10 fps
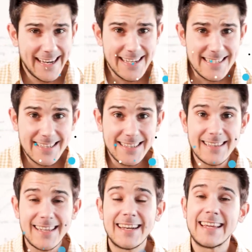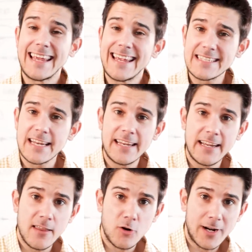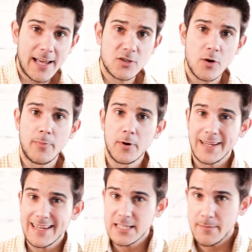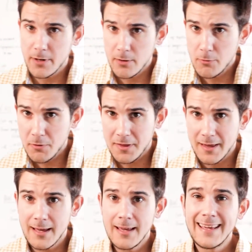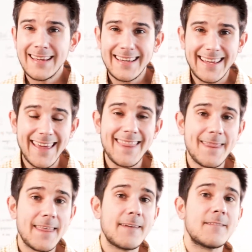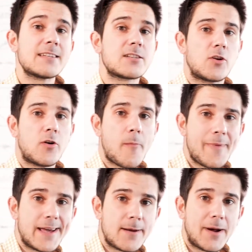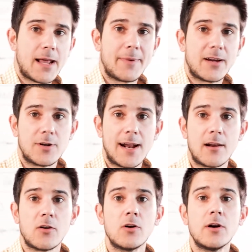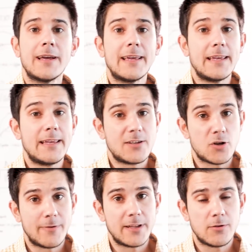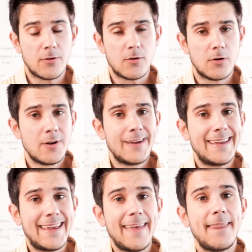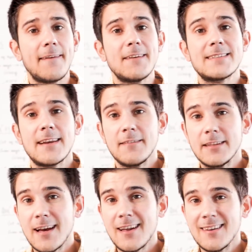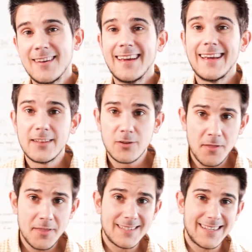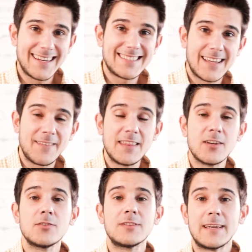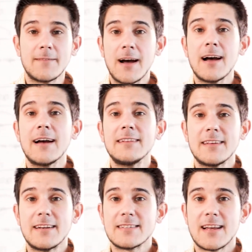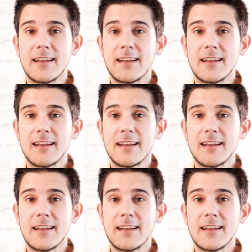Do you want to learn about fatty liver disease? Why does it occur? What should you eat to improve it? And above all, what should you avoid? Then this video is going to interest you.